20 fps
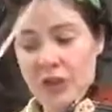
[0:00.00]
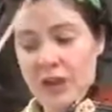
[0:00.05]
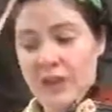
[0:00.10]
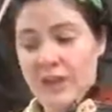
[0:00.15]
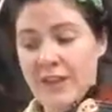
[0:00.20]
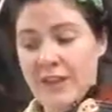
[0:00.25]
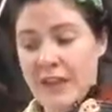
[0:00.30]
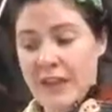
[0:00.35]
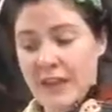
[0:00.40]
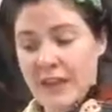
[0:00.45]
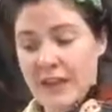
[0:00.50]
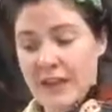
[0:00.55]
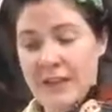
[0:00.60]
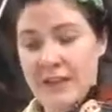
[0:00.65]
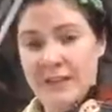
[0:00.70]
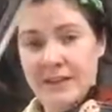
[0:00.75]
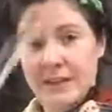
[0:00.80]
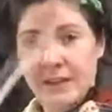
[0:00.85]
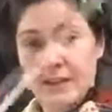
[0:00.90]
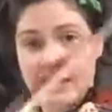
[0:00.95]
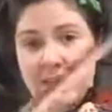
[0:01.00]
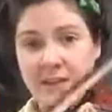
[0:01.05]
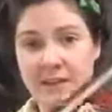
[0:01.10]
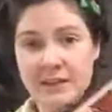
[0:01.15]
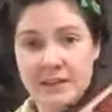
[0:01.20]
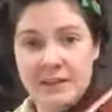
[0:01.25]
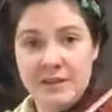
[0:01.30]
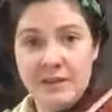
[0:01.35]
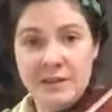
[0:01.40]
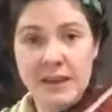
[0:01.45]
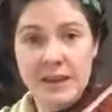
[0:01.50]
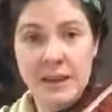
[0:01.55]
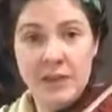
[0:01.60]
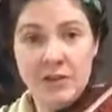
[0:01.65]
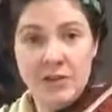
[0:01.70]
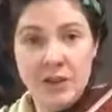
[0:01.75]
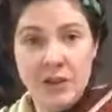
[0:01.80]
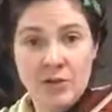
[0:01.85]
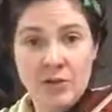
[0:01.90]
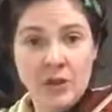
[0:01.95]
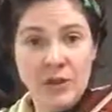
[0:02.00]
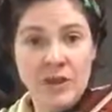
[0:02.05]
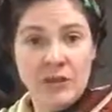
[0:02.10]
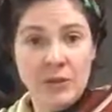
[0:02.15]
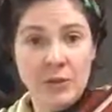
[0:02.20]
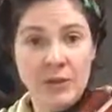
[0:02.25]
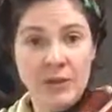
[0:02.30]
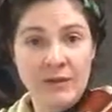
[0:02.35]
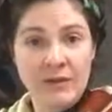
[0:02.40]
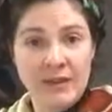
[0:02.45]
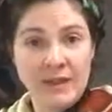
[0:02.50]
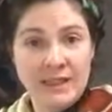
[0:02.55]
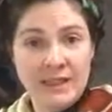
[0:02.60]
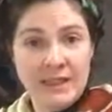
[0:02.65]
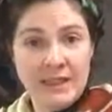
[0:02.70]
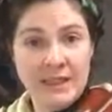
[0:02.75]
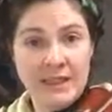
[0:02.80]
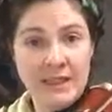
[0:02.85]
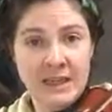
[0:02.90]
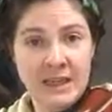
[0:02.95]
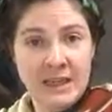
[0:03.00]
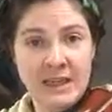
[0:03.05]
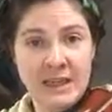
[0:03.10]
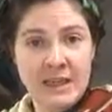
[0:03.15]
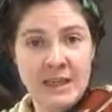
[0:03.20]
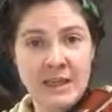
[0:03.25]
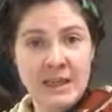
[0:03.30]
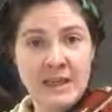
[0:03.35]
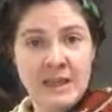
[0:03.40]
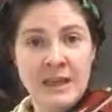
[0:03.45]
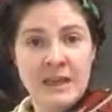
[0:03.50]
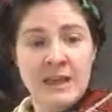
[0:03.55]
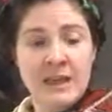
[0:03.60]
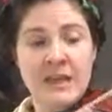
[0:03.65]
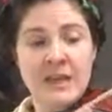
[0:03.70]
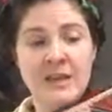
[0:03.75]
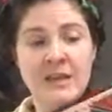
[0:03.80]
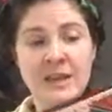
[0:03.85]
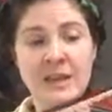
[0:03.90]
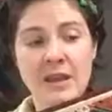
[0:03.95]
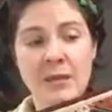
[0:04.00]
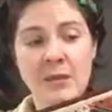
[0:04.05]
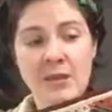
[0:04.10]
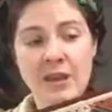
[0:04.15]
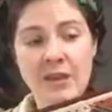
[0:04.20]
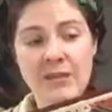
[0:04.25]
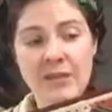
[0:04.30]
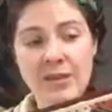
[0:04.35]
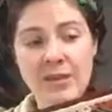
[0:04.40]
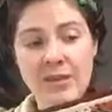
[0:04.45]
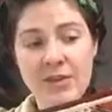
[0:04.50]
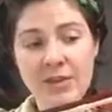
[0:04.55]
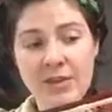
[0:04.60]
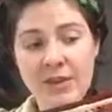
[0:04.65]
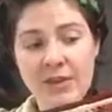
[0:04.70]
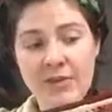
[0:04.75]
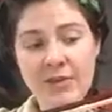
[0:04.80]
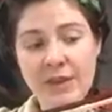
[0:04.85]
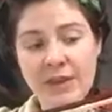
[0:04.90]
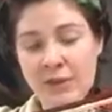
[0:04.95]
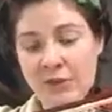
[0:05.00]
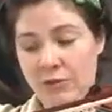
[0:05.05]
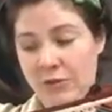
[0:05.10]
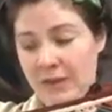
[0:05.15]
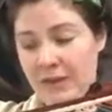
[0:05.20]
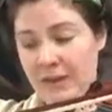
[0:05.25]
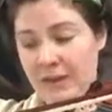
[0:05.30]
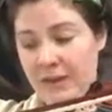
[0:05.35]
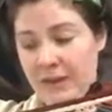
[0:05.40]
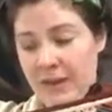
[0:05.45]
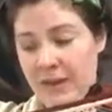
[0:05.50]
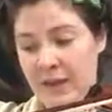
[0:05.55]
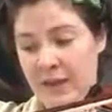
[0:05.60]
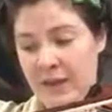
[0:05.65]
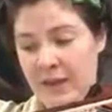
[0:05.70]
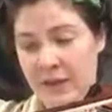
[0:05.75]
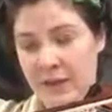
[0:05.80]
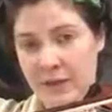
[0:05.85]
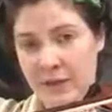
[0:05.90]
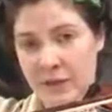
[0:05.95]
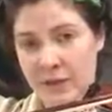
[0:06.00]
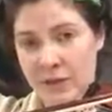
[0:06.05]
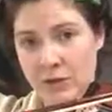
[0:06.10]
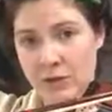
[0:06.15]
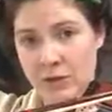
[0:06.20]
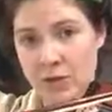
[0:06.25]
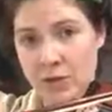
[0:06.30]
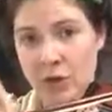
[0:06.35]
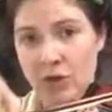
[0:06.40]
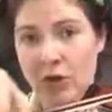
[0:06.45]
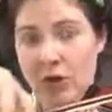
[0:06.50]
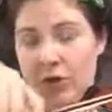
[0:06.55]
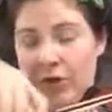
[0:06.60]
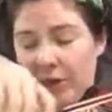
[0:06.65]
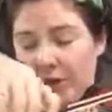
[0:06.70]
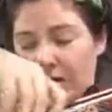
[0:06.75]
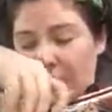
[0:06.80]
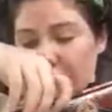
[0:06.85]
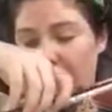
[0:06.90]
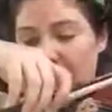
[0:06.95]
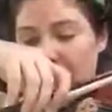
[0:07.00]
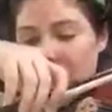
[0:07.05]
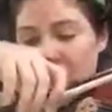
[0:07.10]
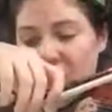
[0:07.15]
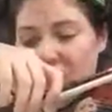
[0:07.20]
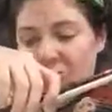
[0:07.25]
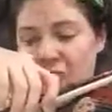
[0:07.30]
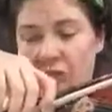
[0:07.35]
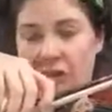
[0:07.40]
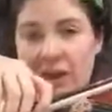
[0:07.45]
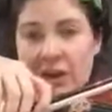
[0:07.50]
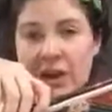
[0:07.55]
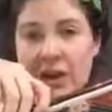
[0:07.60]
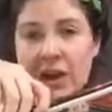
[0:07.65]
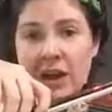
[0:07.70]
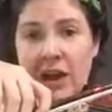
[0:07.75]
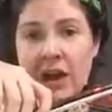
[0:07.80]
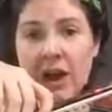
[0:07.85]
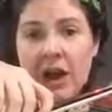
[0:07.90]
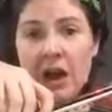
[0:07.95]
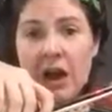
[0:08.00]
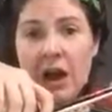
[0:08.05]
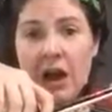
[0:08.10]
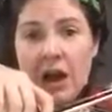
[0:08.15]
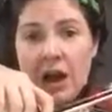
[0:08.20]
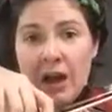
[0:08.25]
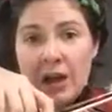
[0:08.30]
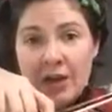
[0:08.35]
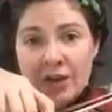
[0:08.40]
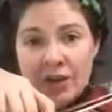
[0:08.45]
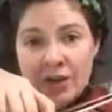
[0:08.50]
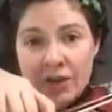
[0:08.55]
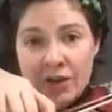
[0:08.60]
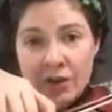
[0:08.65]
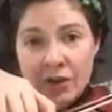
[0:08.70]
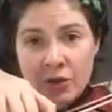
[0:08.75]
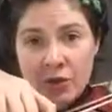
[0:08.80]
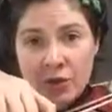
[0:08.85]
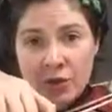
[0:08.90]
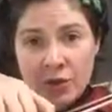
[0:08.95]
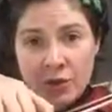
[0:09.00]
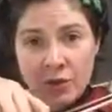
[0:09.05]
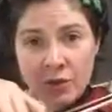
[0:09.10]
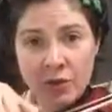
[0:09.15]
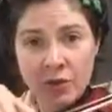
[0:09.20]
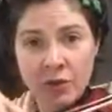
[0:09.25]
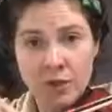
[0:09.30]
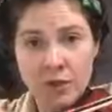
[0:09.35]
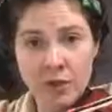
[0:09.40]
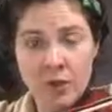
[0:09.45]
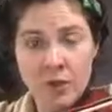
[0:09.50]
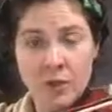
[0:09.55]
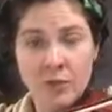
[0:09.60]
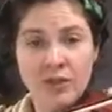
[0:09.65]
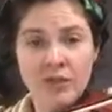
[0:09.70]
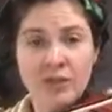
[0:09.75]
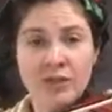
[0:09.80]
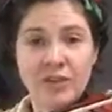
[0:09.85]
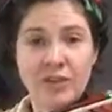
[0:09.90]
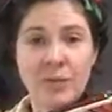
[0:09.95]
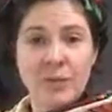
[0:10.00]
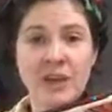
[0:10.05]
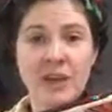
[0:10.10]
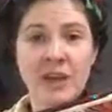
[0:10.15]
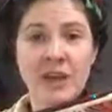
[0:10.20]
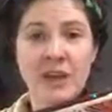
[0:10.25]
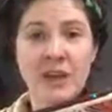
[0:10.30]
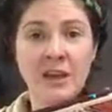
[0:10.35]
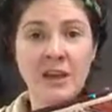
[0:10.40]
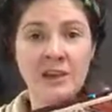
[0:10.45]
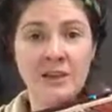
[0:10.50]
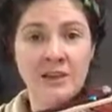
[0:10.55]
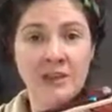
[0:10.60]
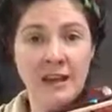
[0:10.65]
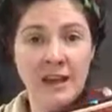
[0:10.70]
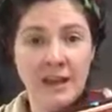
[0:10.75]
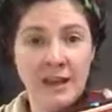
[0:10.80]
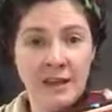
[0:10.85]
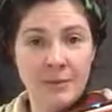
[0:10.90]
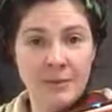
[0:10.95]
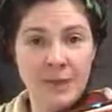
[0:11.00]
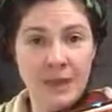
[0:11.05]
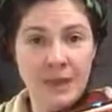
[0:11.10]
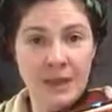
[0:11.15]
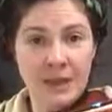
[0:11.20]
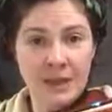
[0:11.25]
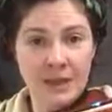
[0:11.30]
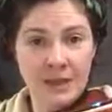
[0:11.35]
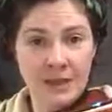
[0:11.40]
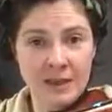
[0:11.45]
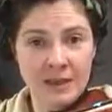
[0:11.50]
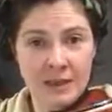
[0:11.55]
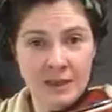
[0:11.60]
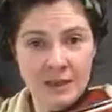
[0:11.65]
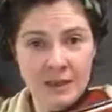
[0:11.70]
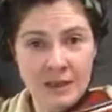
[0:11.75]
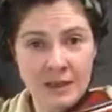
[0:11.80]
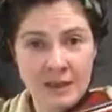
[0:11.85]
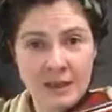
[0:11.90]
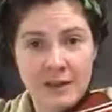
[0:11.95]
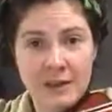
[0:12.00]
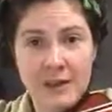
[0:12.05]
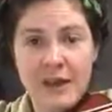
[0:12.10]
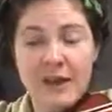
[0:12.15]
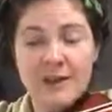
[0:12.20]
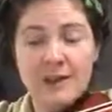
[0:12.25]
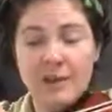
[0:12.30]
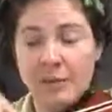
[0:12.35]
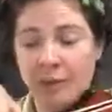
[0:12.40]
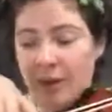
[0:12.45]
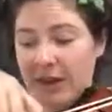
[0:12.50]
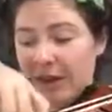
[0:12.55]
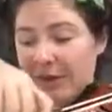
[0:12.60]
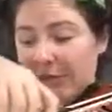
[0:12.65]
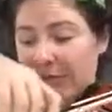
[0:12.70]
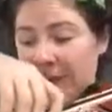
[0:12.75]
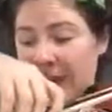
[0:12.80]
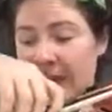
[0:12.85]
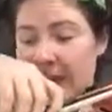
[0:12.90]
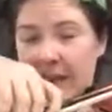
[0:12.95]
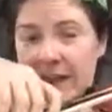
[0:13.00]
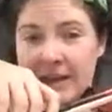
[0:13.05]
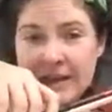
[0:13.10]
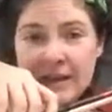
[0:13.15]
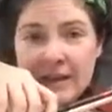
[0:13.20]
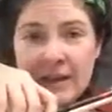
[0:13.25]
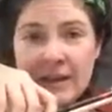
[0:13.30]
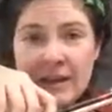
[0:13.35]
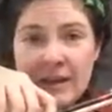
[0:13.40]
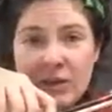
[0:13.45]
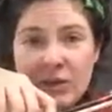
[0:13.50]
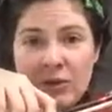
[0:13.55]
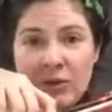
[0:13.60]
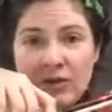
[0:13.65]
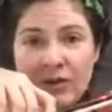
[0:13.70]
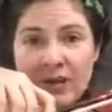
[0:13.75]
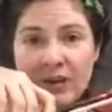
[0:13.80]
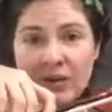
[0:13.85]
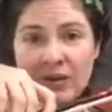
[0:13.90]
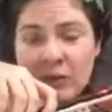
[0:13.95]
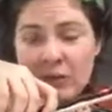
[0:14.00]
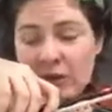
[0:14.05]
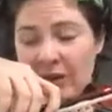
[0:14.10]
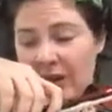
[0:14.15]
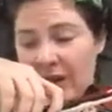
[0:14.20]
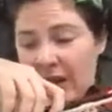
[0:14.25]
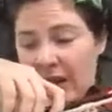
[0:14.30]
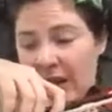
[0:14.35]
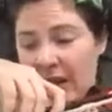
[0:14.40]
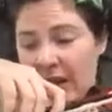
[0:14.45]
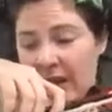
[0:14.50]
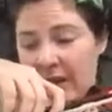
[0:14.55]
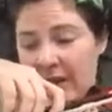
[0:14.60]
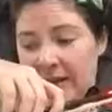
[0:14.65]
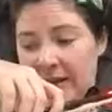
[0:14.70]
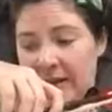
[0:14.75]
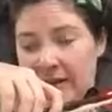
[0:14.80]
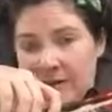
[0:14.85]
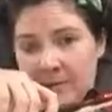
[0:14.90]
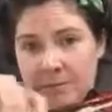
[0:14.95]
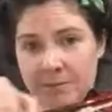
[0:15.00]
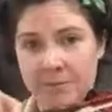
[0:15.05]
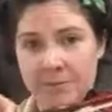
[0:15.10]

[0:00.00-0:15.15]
and then it's a little scale going down. So we have a D, then we have a third finger on a C. This is on the G string. A high two, which is a B. Slide it back. That's a B flat. And then we finish with A's,